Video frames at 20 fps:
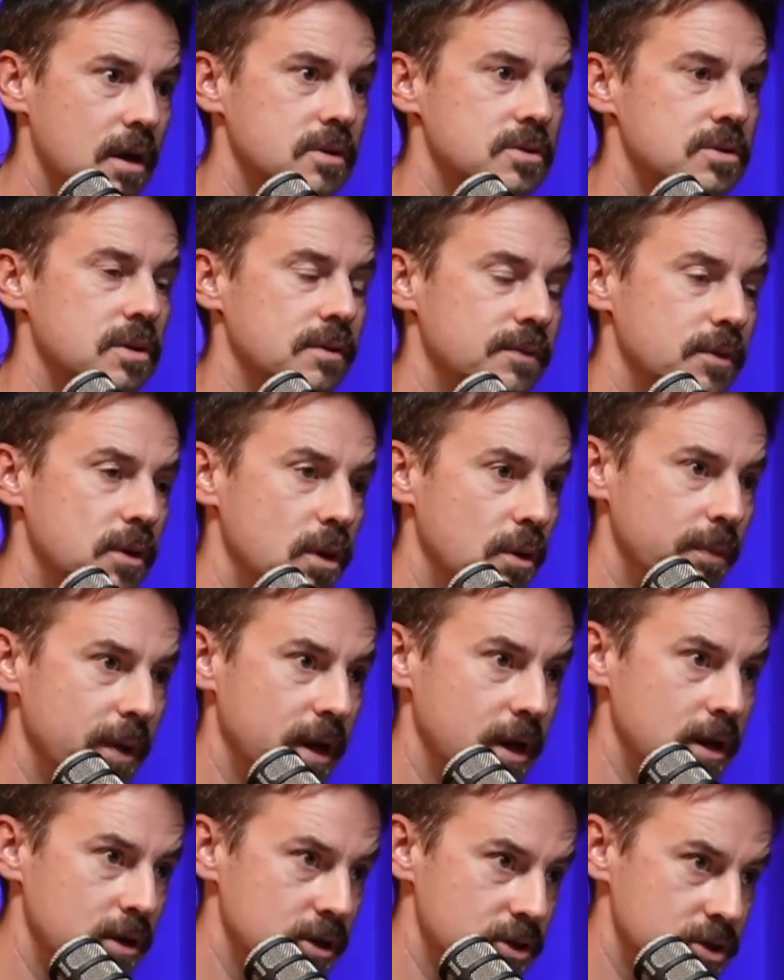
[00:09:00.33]
So if you don't
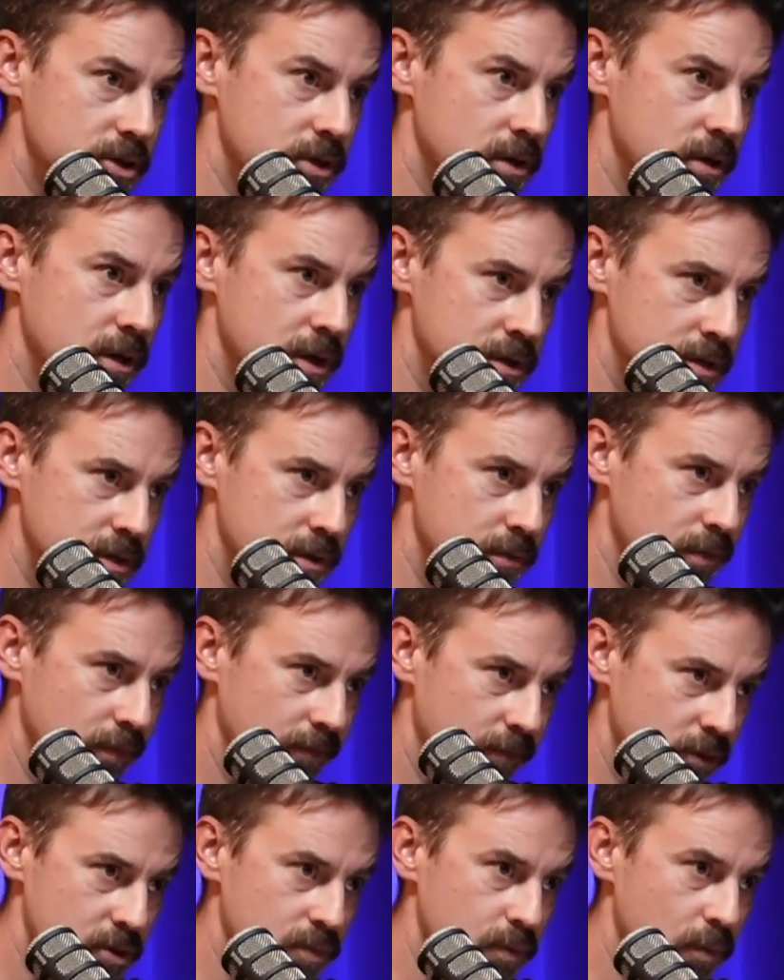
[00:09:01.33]
pay your insurance, a
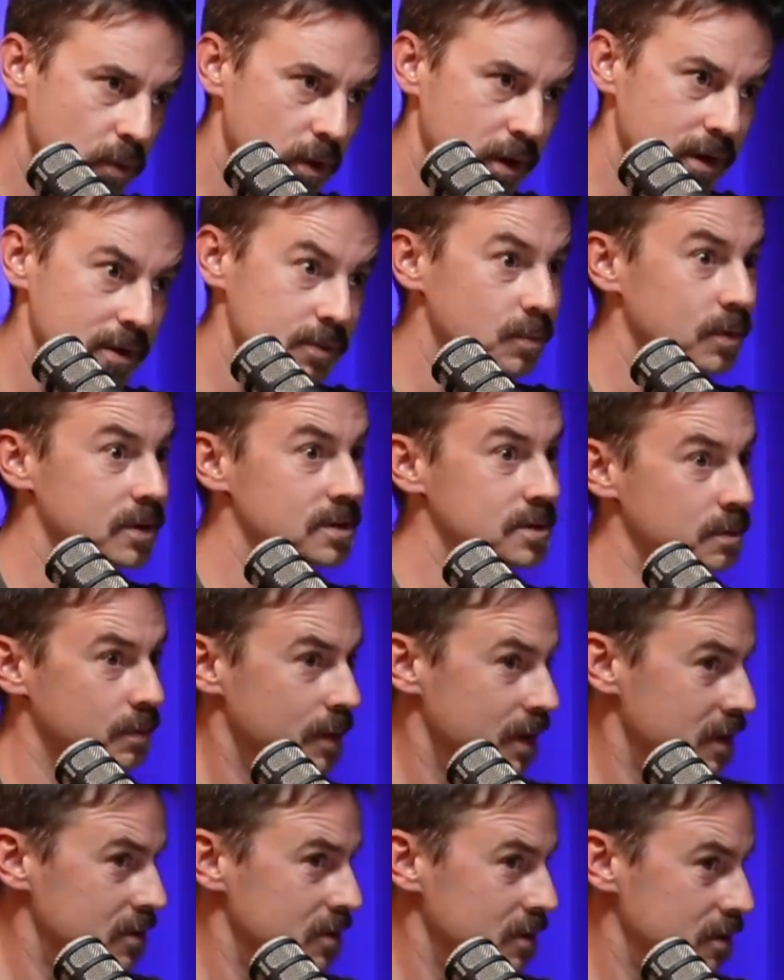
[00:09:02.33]
reverse mortgage wants to
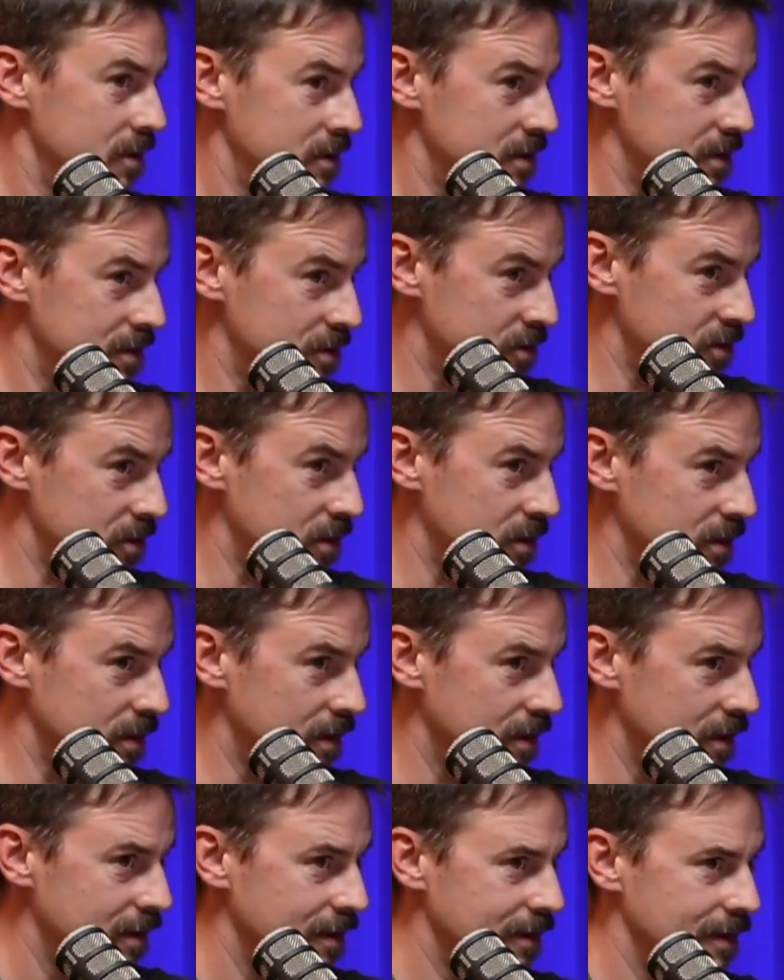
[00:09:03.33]
make sure it's
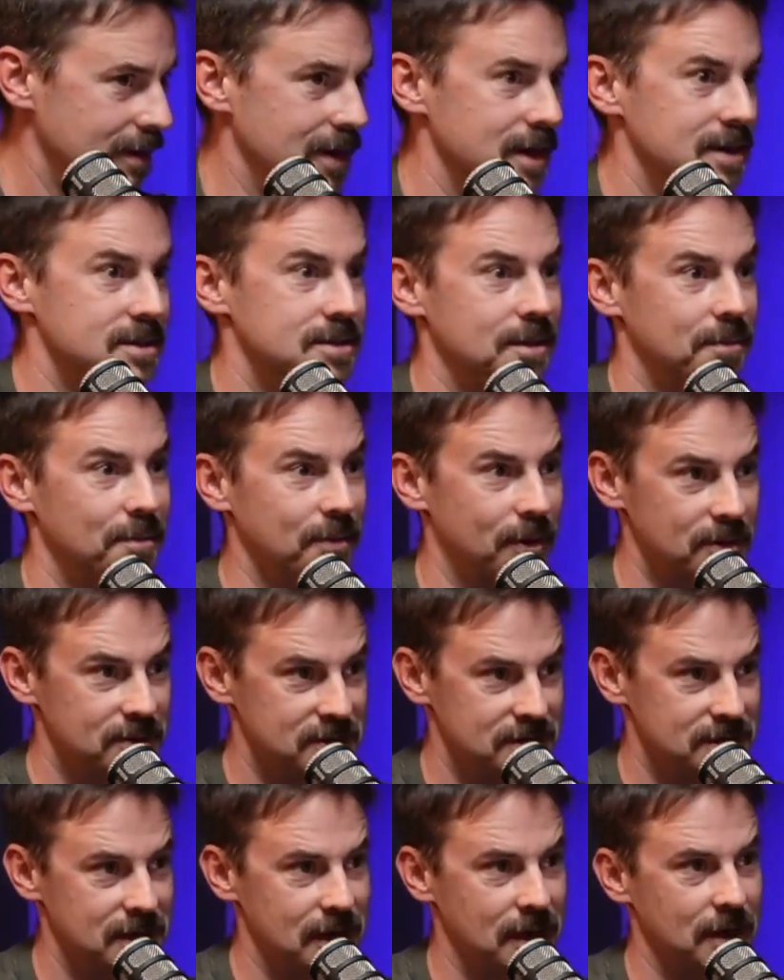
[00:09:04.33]
insured in case it
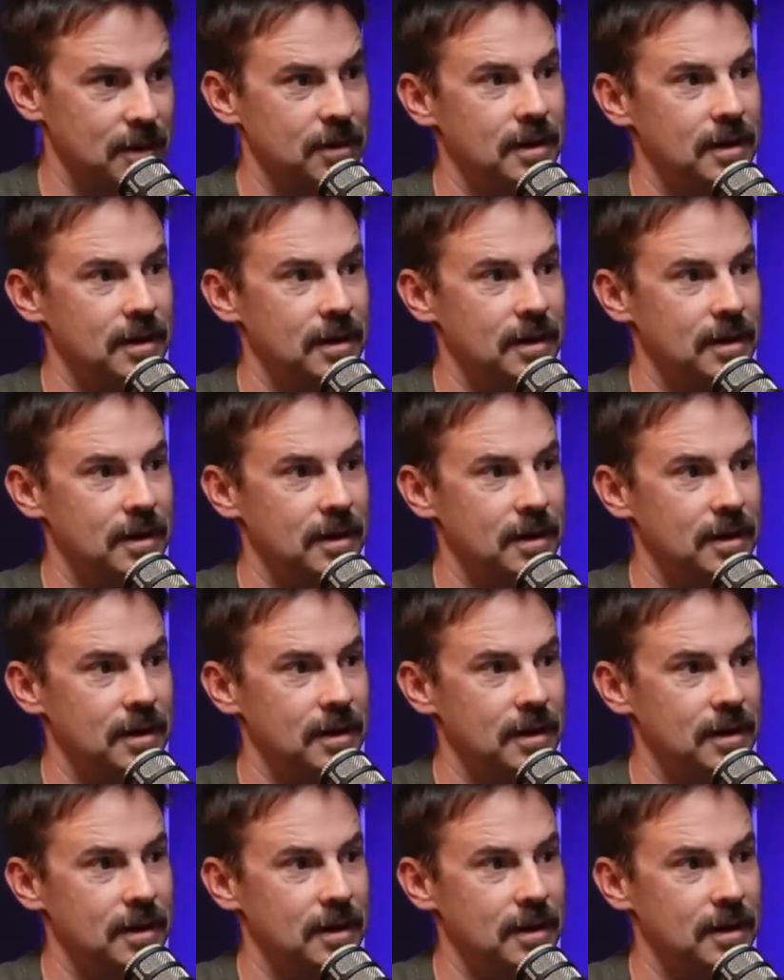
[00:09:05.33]
burns down.